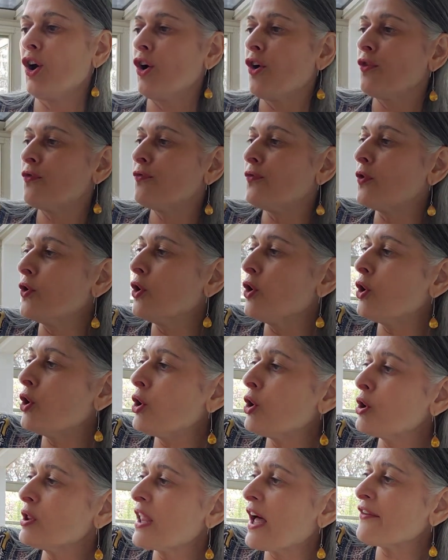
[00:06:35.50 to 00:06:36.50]

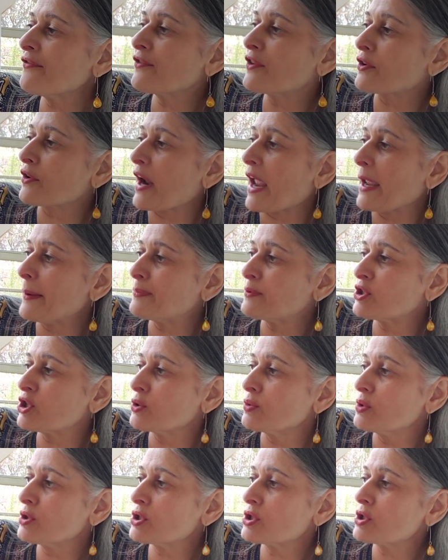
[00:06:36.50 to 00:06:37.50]
Full of grape
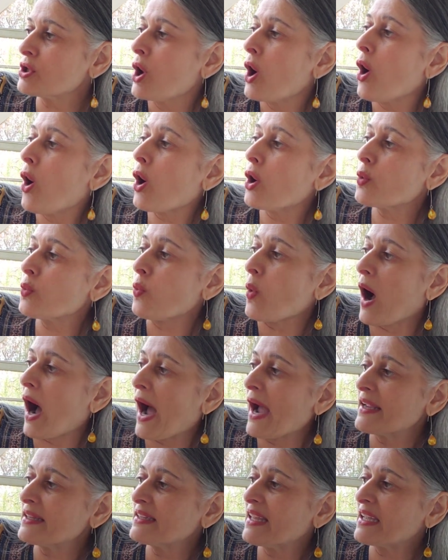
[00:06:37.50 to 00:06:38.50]
juice or
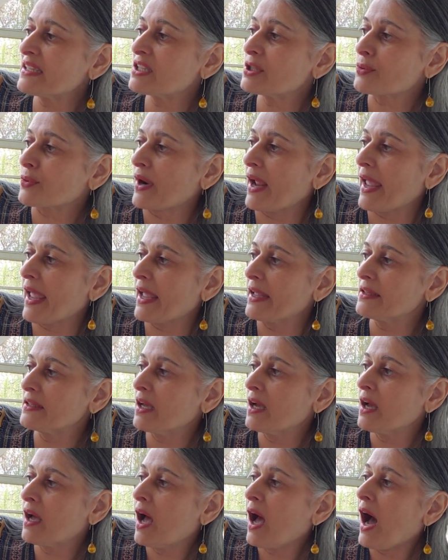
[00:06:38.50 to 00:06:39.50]
wine that's red,
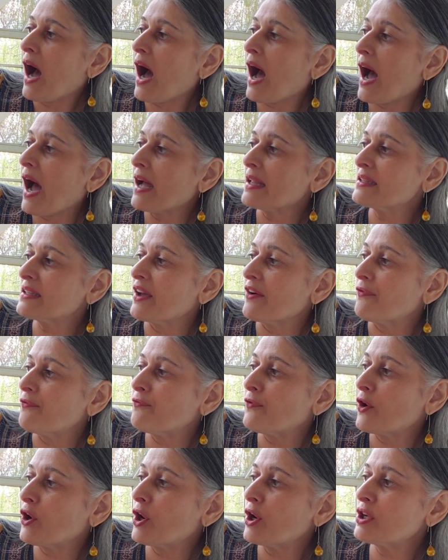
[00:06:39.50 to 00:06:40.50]
on the
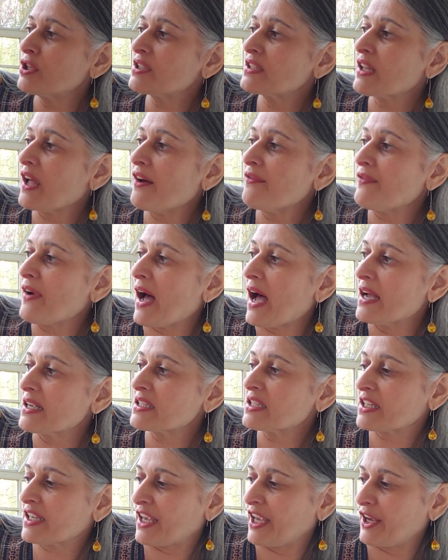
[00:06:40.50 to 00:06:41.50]
first of
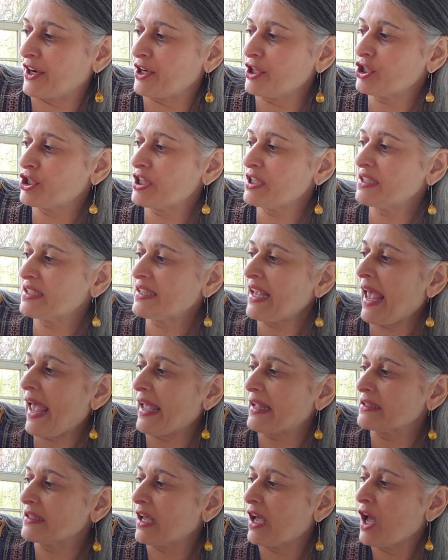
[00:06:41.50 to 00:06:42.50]
us, Kiddush is
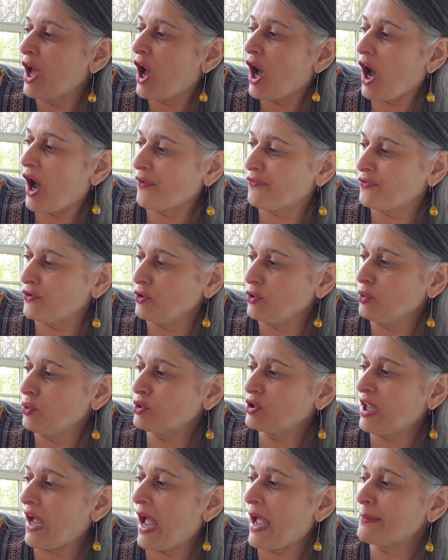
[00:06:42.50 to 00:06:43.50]
said. A
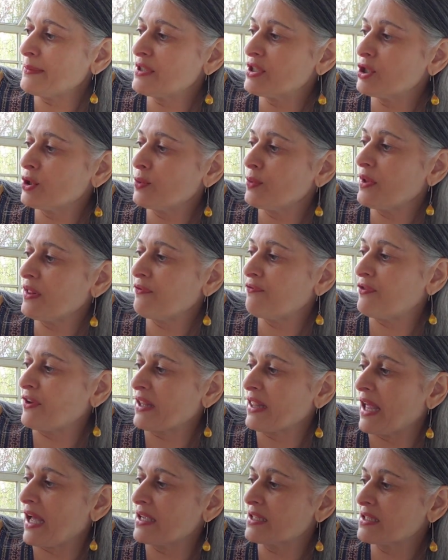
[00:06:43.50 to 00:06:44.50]
few times you will
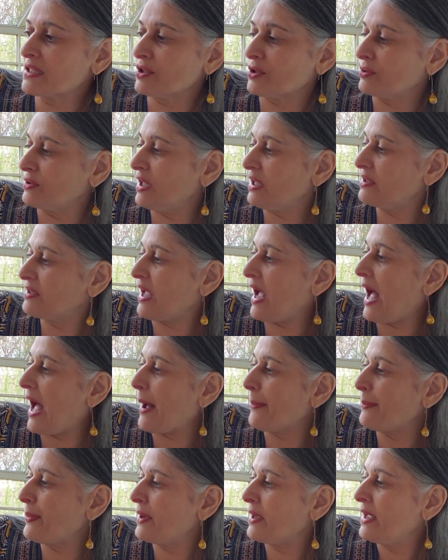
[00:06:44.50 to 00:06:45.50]
fill us to the
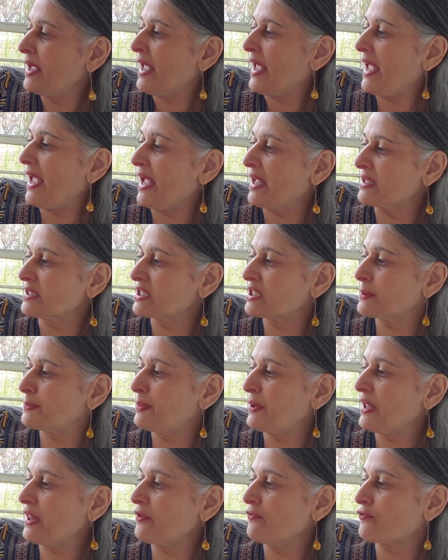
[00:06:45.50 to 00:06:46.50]
top and
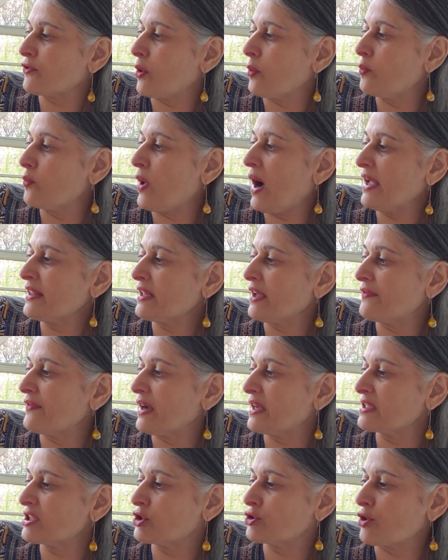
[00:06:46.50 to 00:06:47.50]
spill from one of
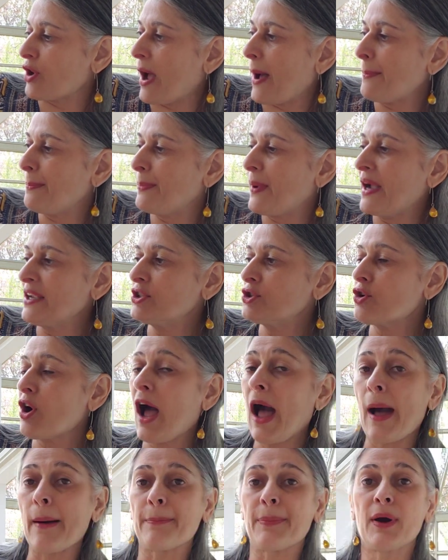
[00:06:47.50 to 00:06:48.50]
us drop by
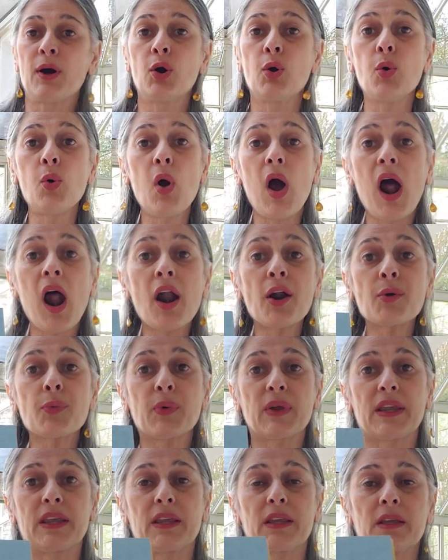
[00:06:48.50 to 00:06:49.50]
drop. Who are
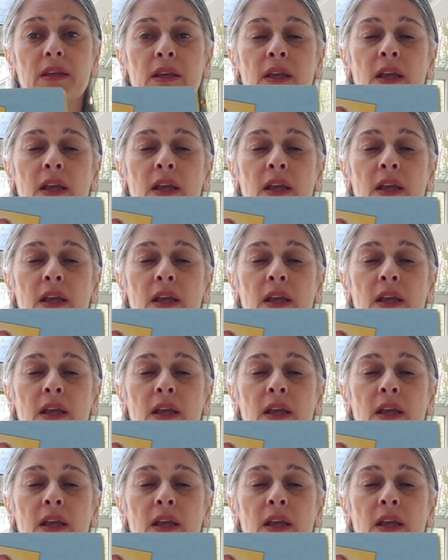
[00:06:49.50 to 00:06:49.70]
we?